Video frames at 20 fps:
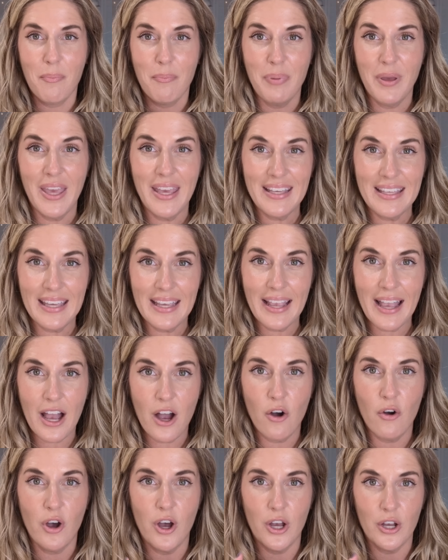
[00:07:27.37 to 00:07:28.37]
Picking
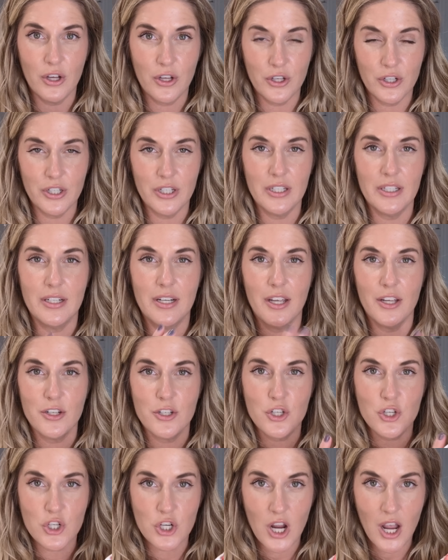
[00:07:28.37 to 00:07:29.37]
out a good
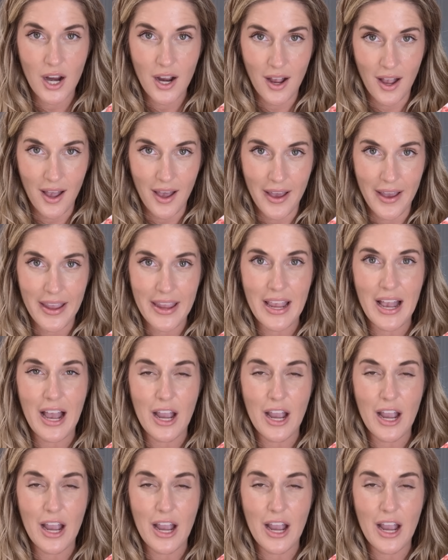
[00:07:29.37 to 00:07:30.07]
chuck eye,